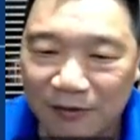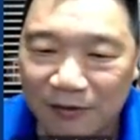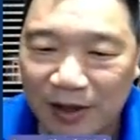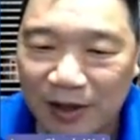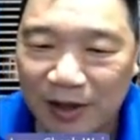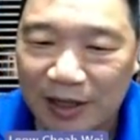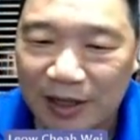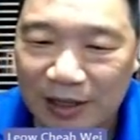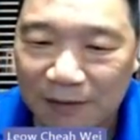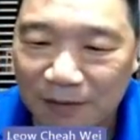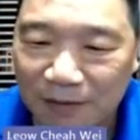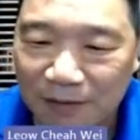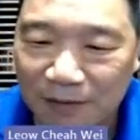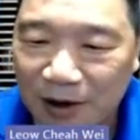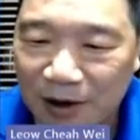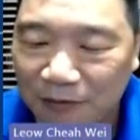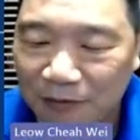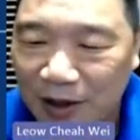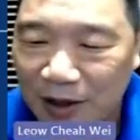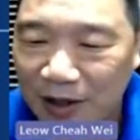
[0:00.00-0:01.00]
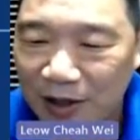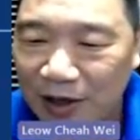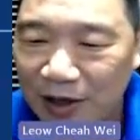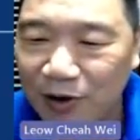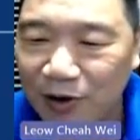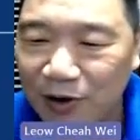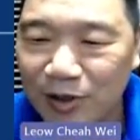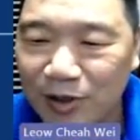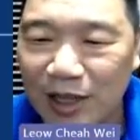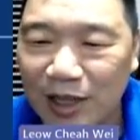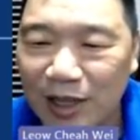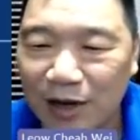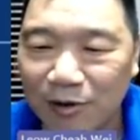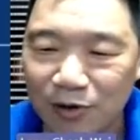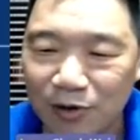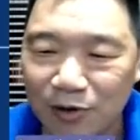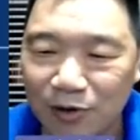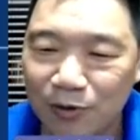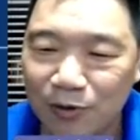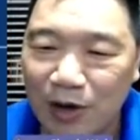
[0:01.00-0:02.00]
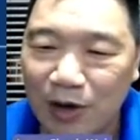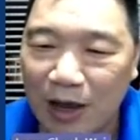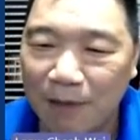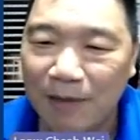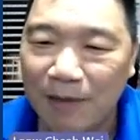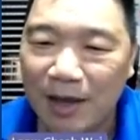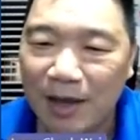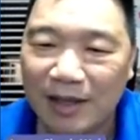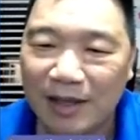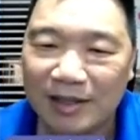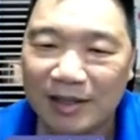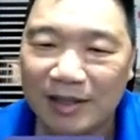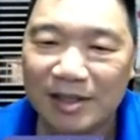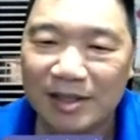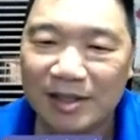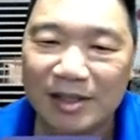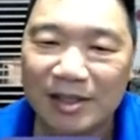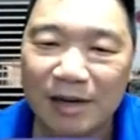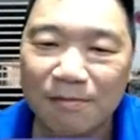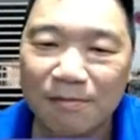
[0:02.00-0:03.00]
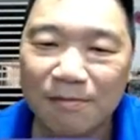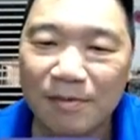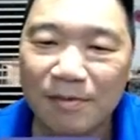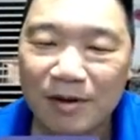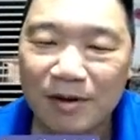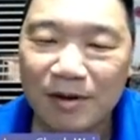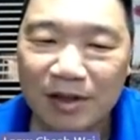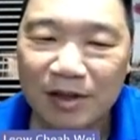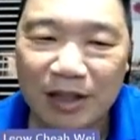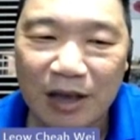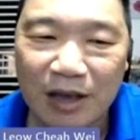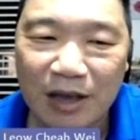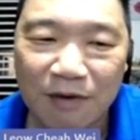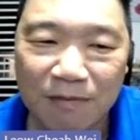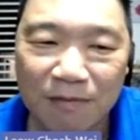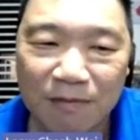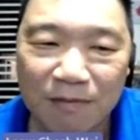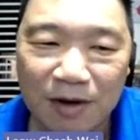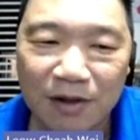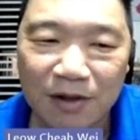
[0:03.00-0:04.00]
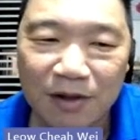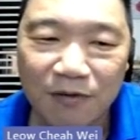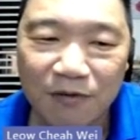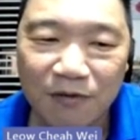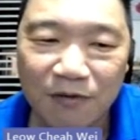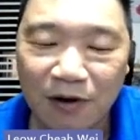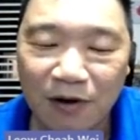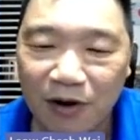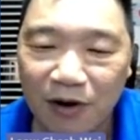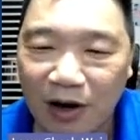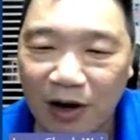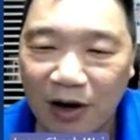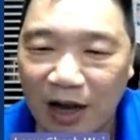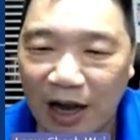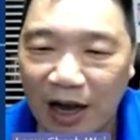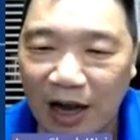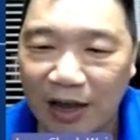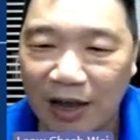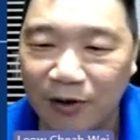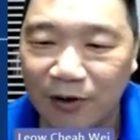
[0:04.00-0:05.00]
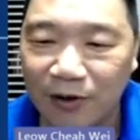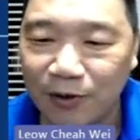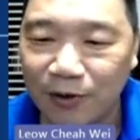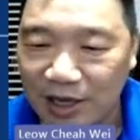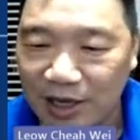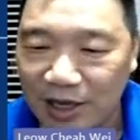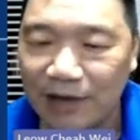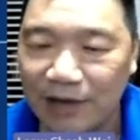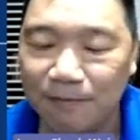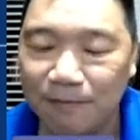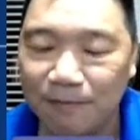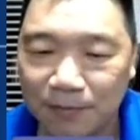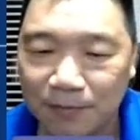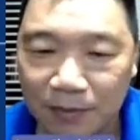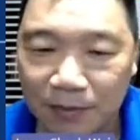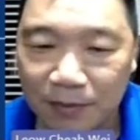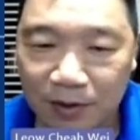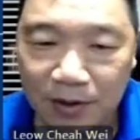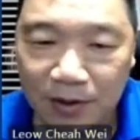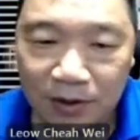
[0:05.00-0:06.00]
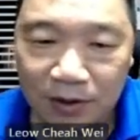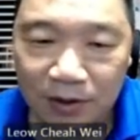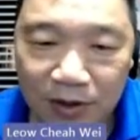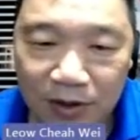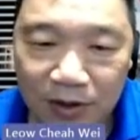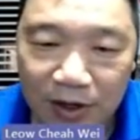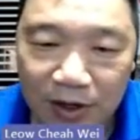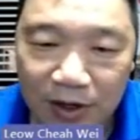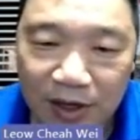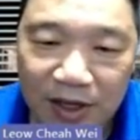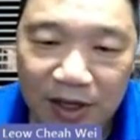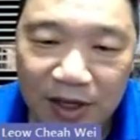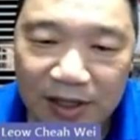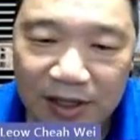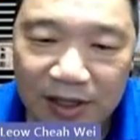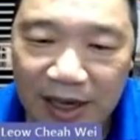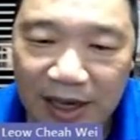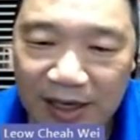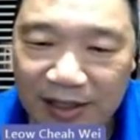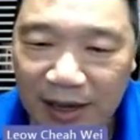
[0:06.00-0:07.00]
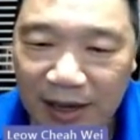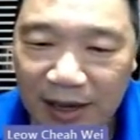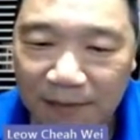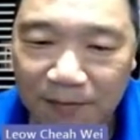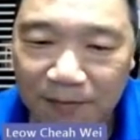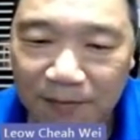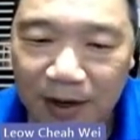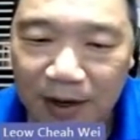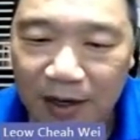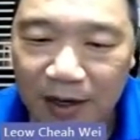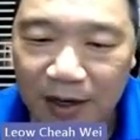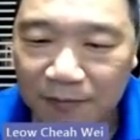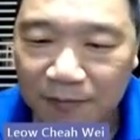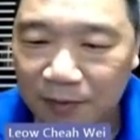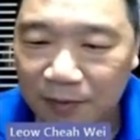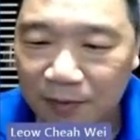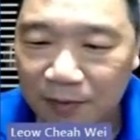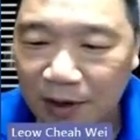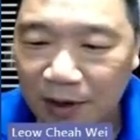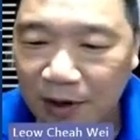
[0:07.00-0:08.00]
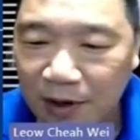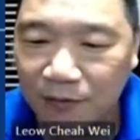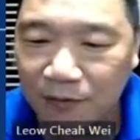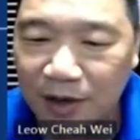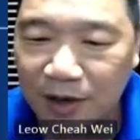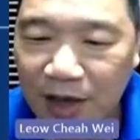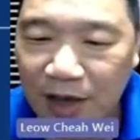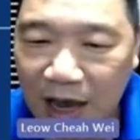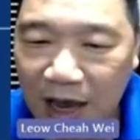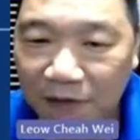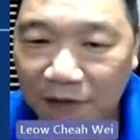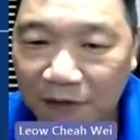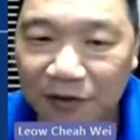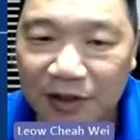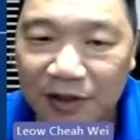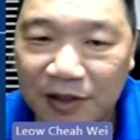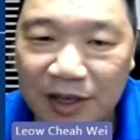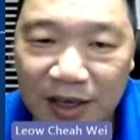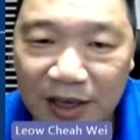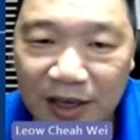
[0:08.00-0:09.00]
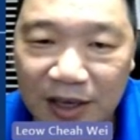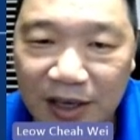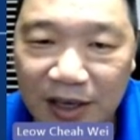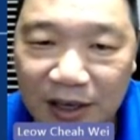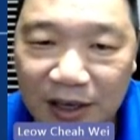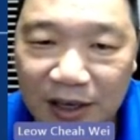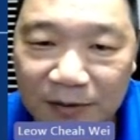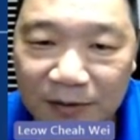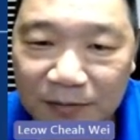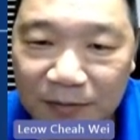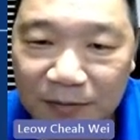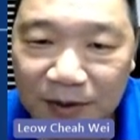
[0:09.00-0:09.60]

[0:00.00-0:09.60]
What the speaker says: When it goes down to embedded system development for IoT. So in this example, we have the